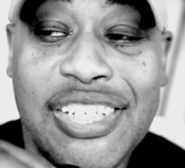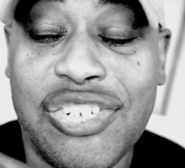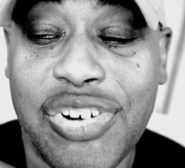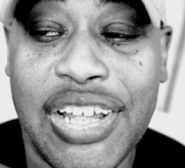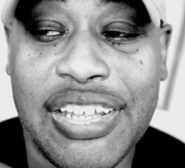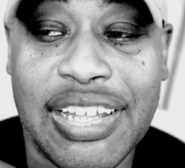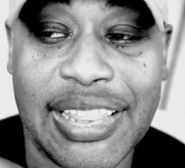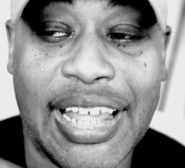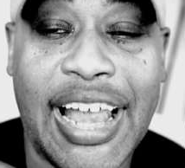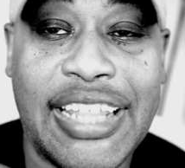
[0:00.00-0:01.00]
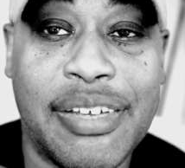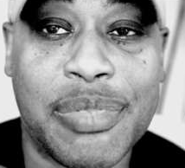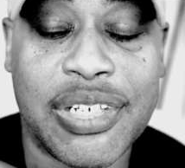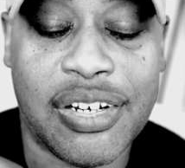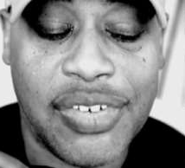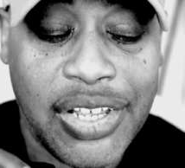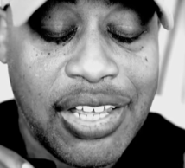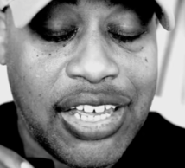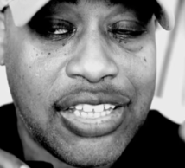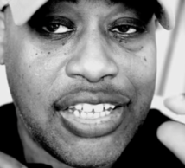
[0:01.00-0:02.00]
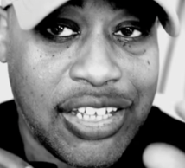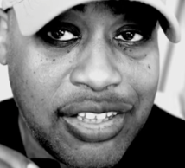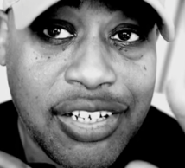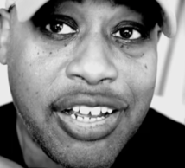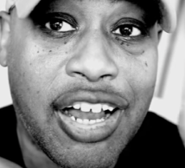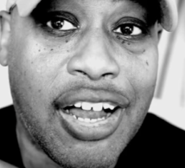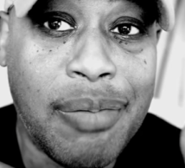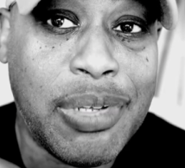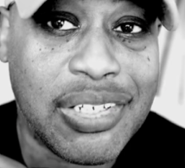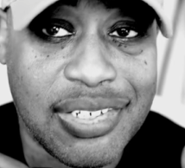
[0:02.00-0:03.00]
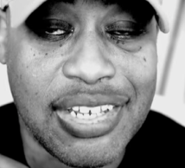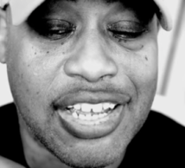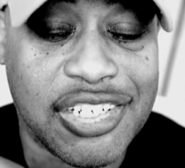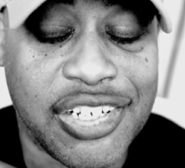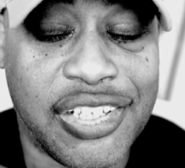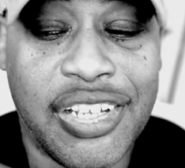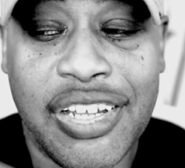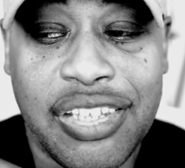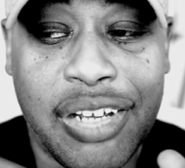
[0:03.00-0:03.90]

he's trying to align himself. And in the comment section,